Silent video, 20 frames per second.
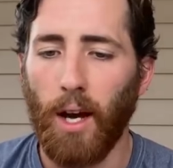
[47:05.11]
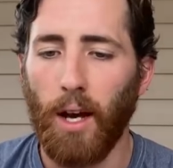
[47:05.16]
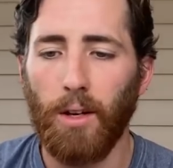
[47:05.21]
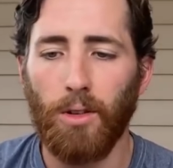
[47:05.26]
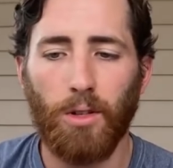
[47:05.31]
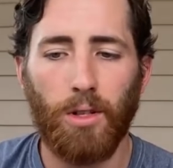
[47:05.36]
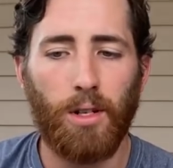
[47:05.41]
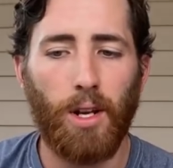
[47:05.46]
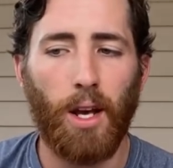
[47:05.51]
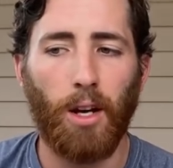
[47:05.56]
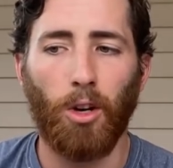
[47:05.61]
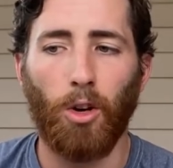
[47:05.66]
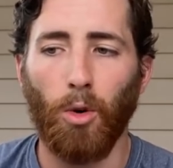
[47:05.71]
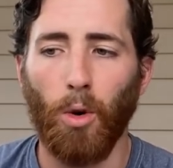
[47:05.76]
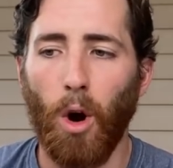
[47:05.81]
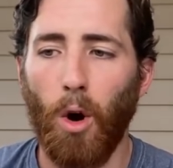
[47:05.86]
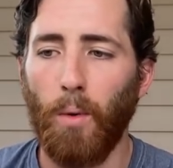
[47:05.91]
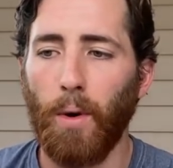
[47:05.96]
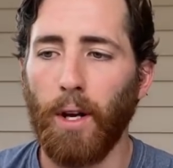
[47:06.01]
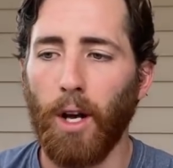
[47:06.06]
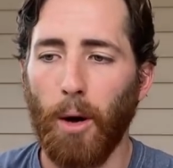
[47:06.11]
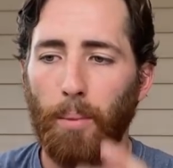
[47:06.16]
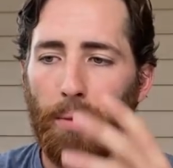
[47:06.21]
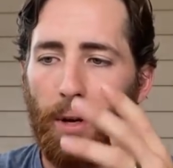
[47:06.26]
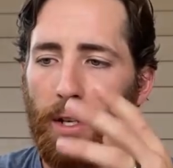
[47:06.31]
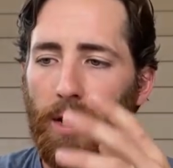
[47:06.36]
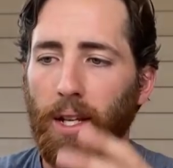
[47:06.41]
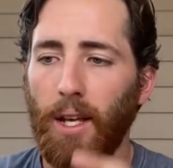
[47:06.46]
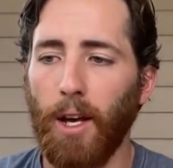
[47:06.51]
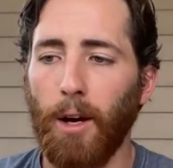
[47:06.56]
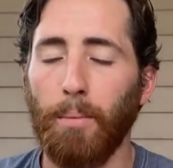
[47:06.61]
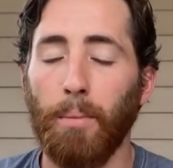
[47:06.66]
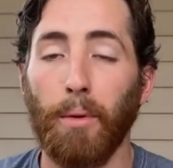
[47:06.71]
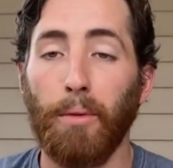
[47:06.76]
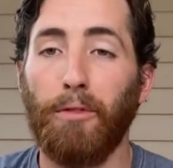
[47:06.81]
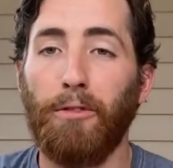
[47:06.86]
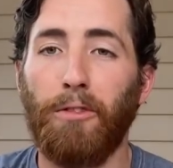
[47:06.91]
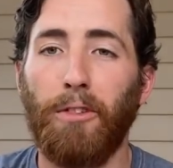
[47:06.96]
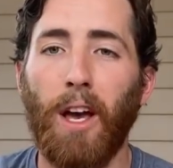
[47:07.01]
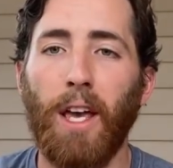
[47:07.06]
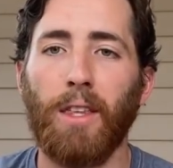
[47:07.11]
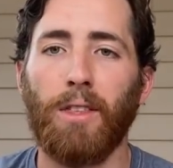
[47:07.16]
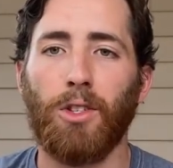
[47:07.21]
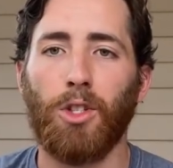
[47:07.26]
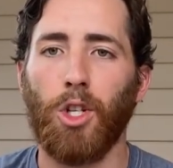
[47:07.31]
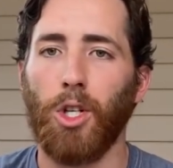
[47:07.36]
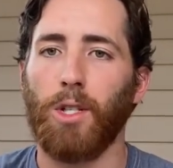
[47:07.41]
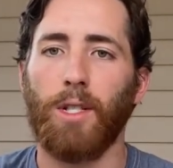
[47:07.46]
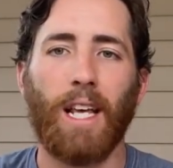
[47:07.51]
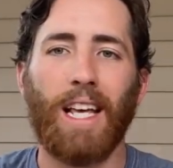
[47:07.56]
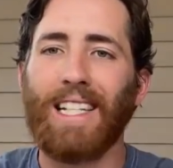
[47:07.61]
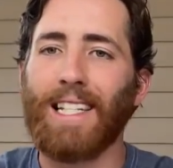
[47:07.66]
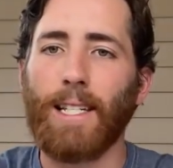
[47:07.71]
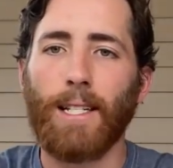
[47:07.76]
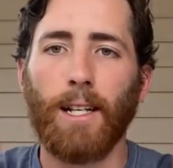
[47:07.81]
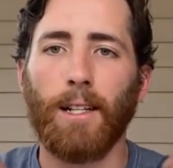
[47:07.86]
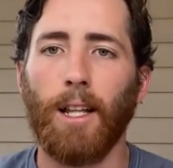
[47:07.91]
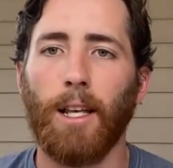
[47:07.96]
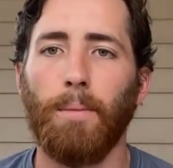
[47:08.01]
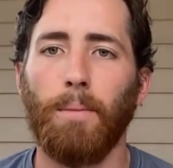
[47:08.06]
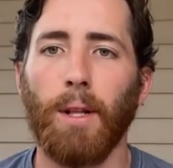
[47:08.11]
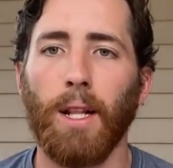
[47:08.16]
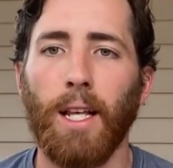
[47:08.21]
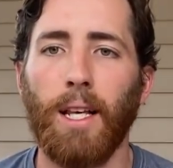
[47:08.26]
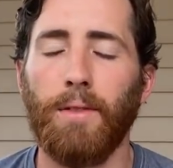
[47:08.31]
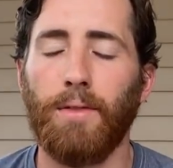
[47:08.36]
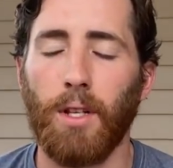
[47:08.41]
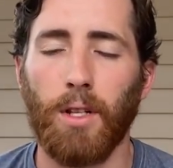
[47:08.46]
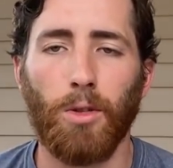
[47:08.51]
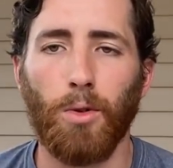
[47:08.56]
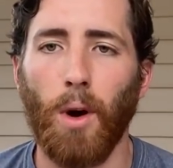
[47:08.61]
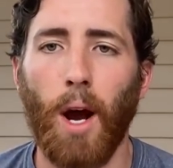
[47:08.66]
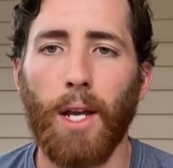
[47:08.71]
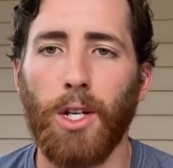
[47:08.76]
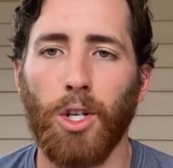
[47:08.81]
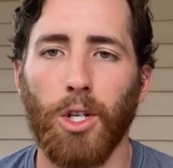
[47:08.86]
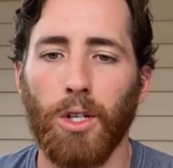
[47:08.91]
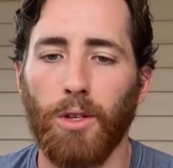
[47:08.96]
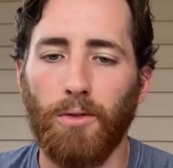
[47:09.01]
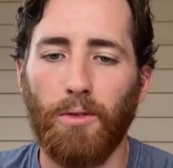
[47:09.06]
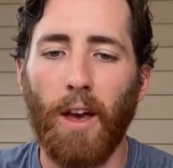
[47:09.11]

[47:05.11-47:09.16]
I understand growing up into him. But faith just instantly believes it's righteous.